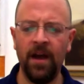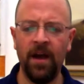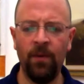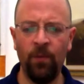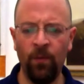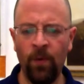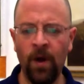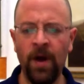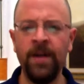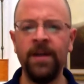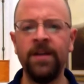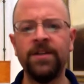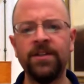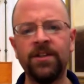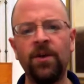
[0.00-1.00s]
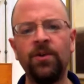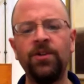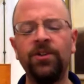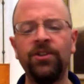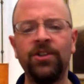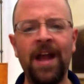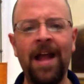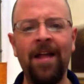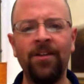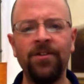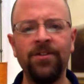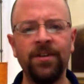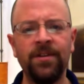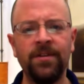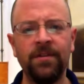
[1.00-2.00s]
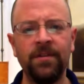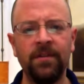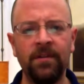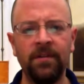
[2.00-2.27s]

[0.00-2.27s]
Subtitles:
One is social challenges.